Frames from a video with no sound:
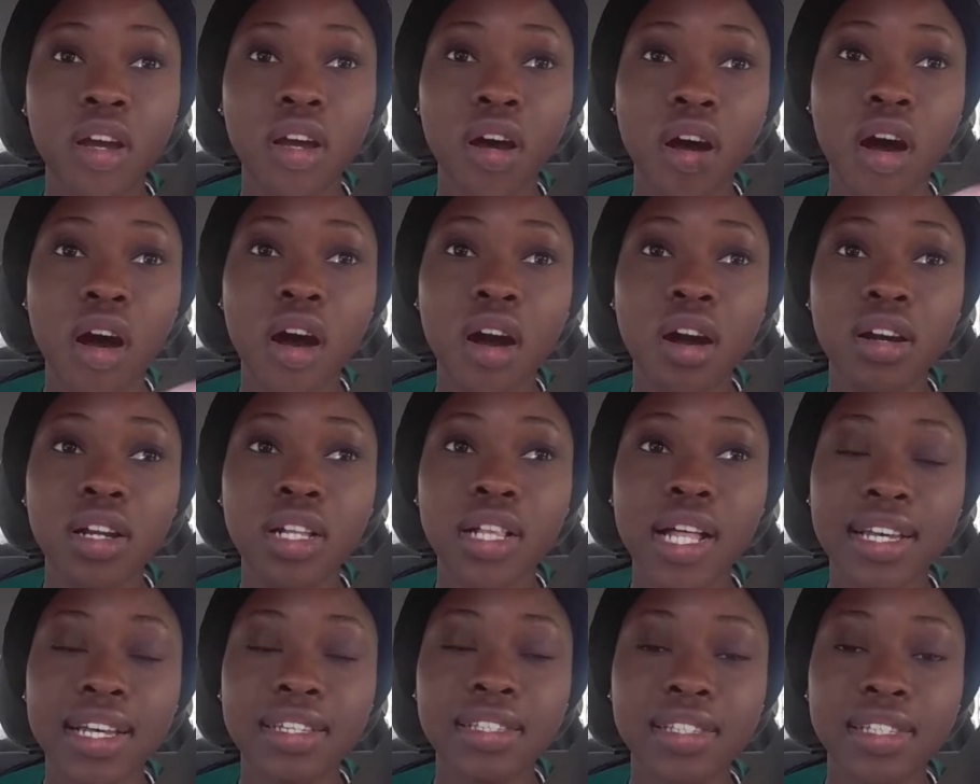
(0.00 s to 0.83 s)
our
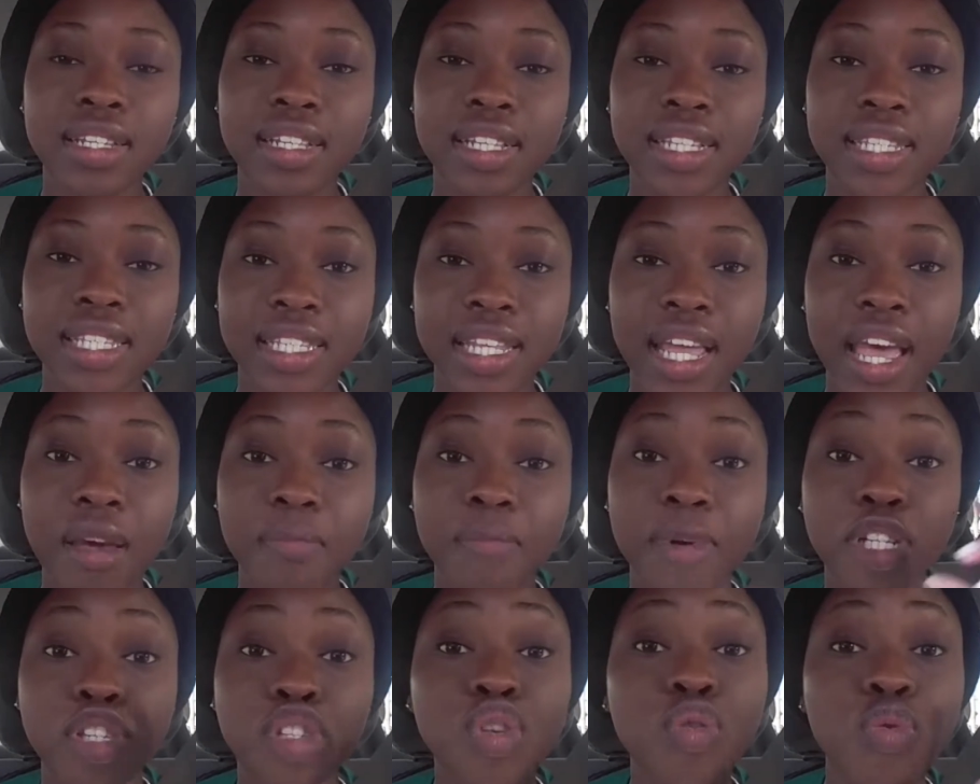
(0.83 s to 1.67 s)
class is going to stay,
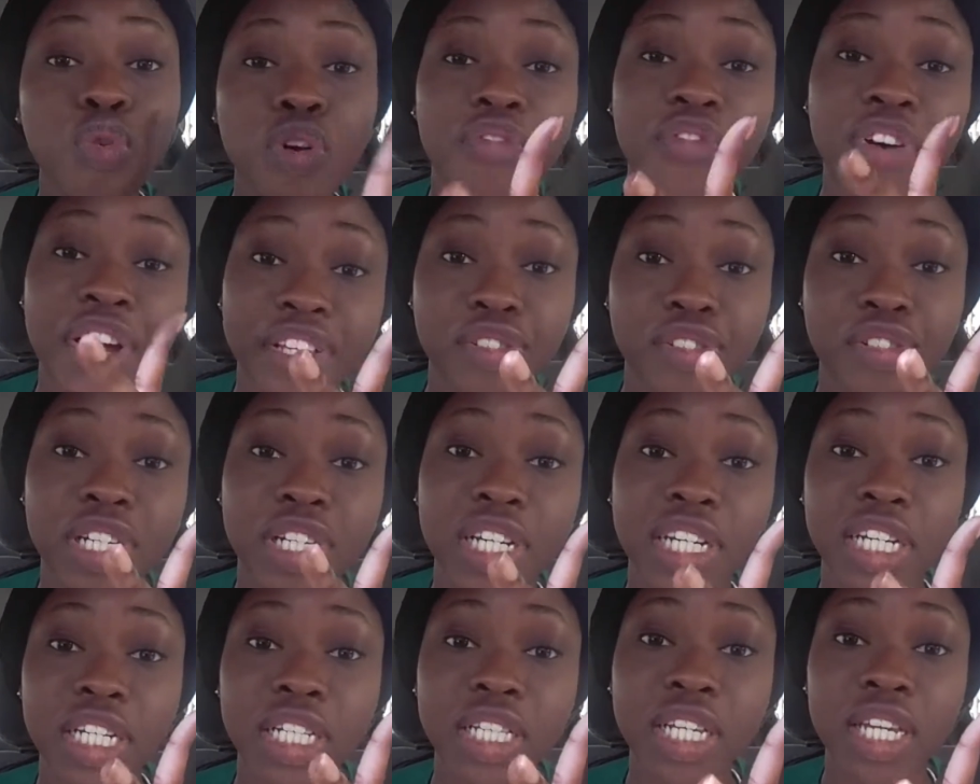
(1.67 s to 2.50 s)
but 2 of us are
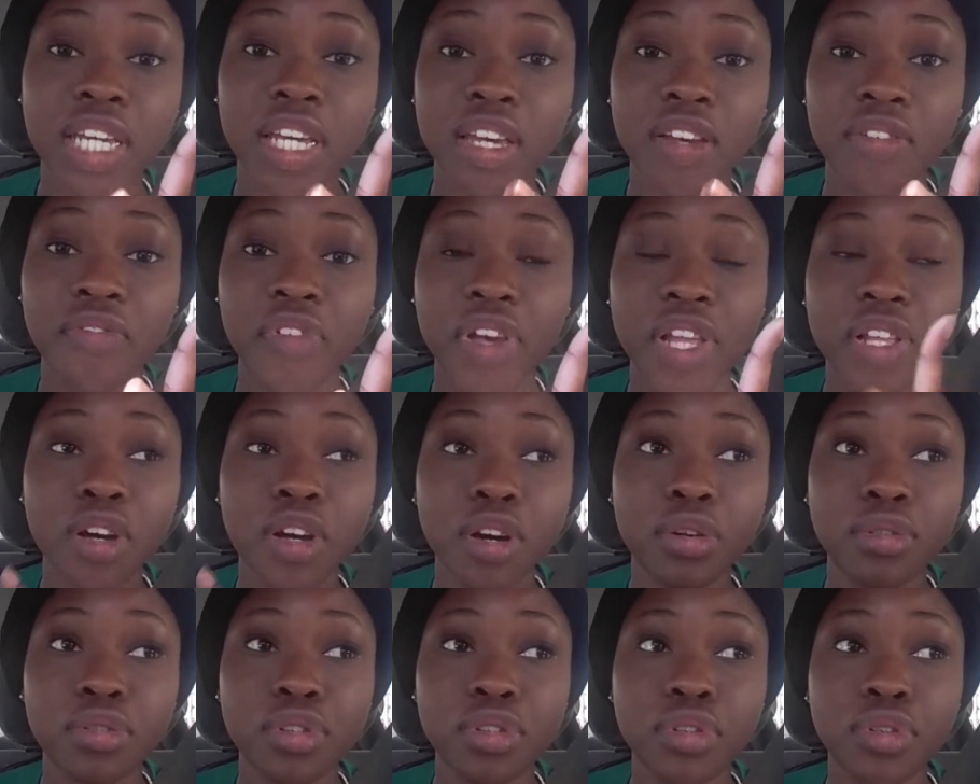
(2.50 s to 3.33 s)
going to leave and
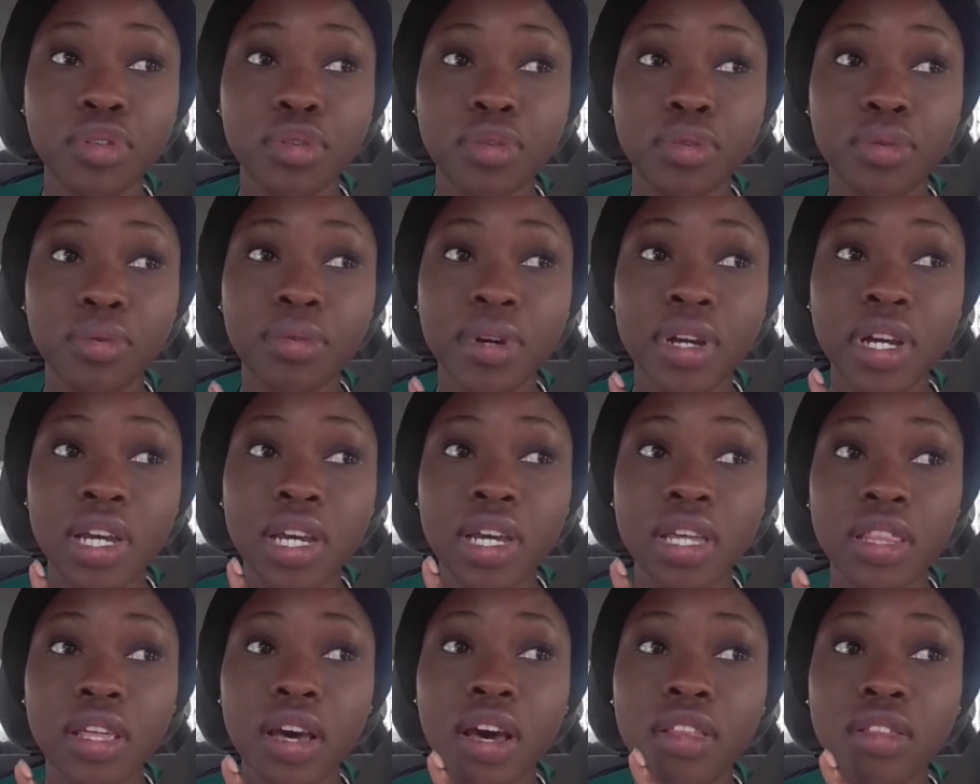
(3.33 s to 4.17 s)
go to
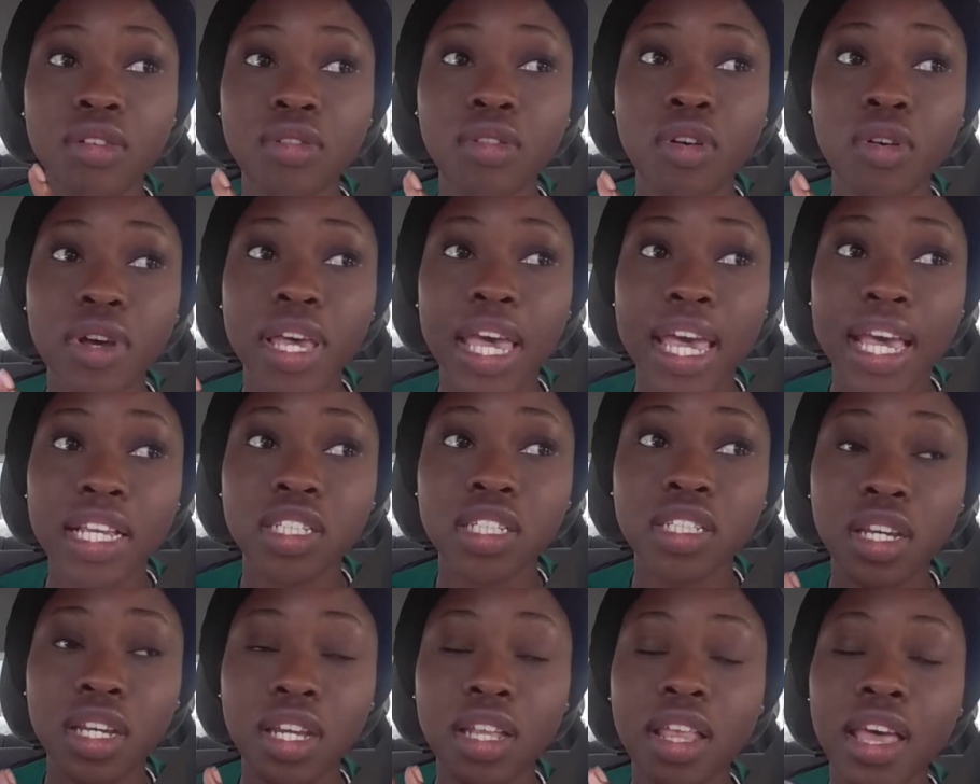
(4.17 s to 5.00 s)
the other
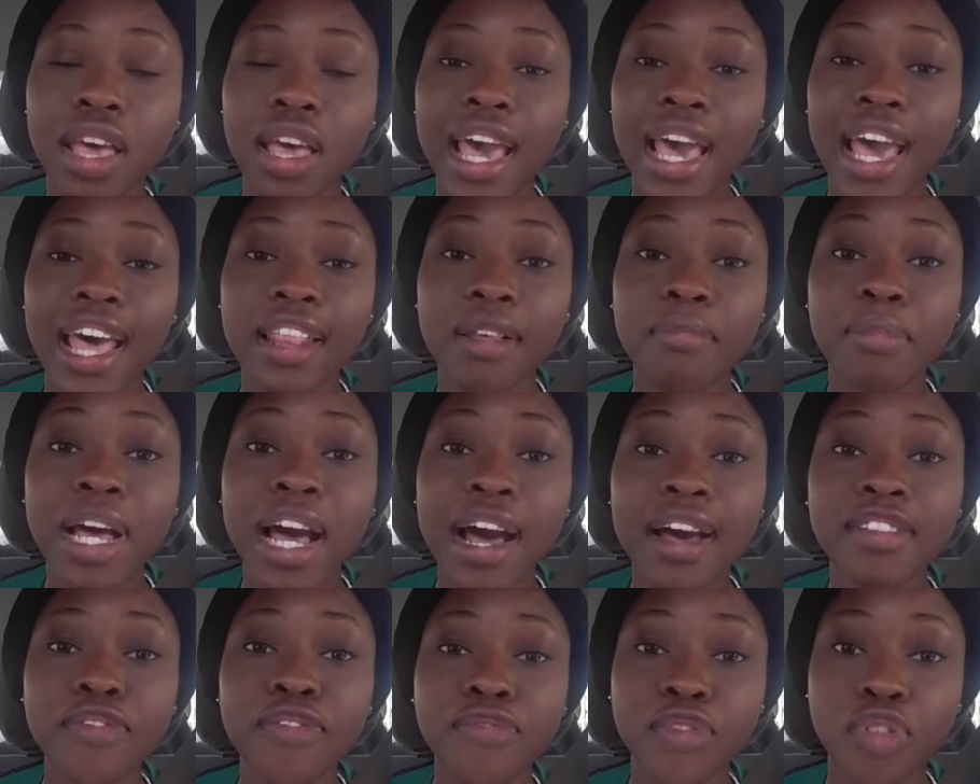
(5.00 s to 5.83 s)
location. And I'm
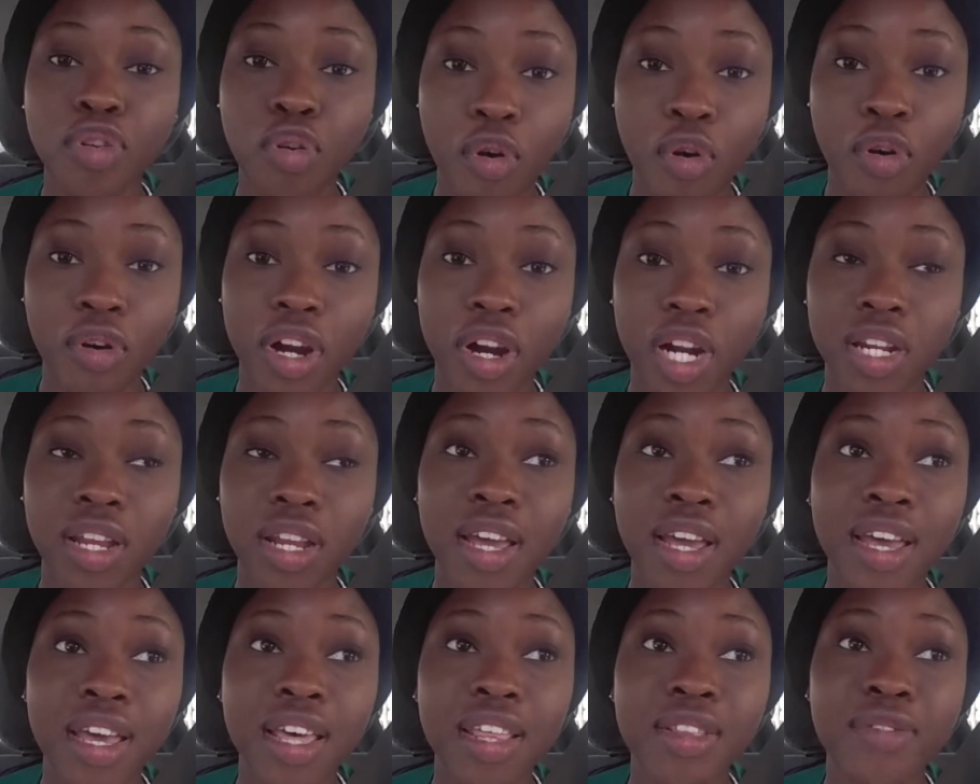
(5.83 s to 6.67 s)
kind of torn.
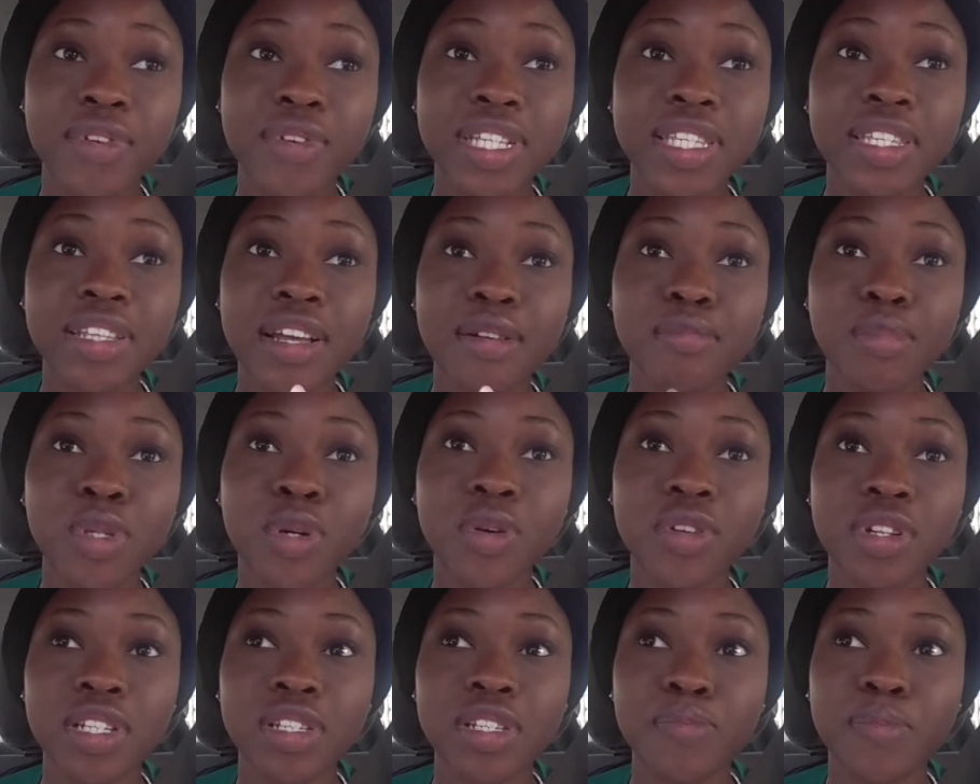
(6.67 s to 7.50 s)
The reason I'm
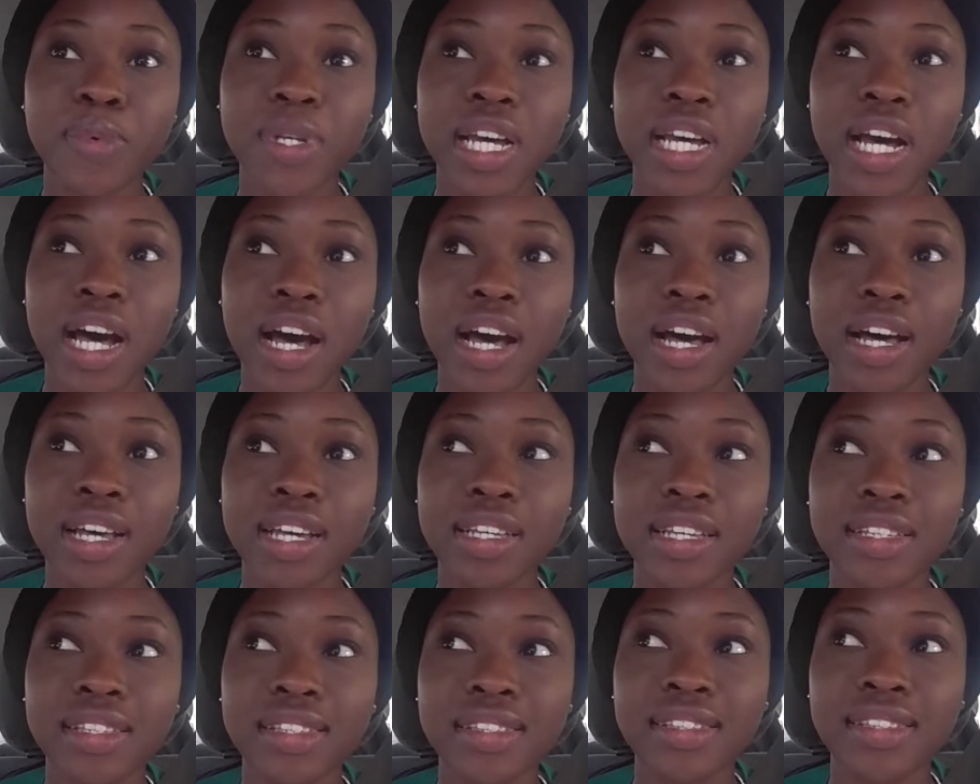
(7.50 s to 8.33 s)
torn is
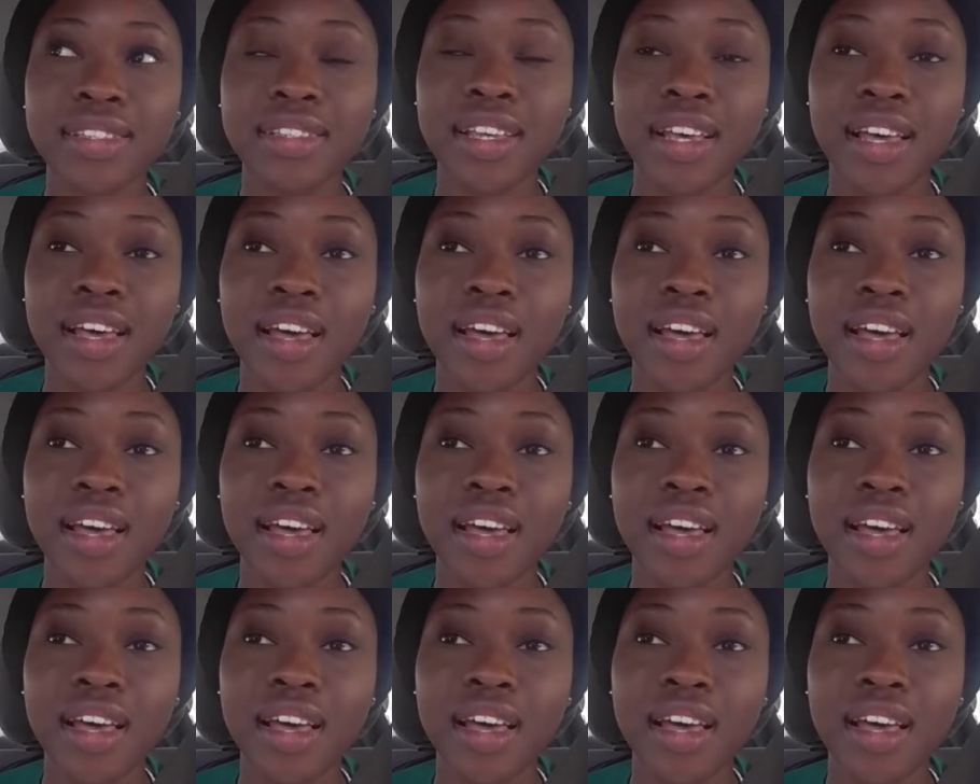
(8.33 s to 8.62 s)
because